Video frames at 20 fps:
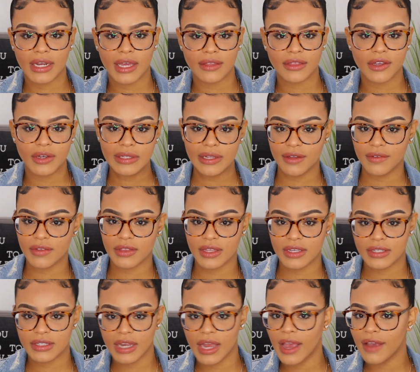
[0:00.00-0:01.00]
like, they're living
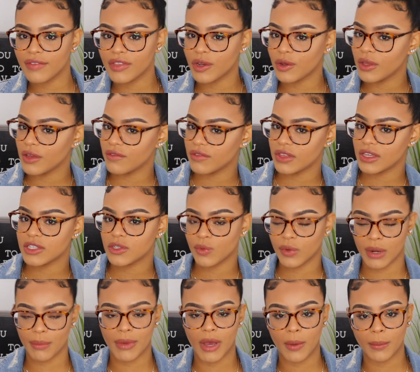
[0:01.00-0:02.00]
this life, they're living this,
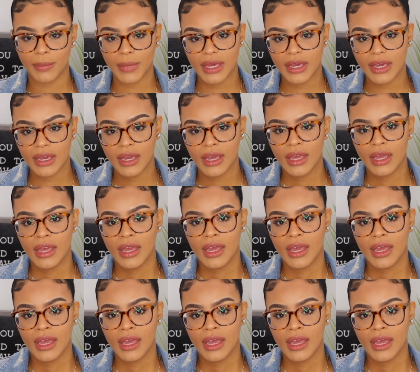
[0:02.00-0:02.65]
what about me?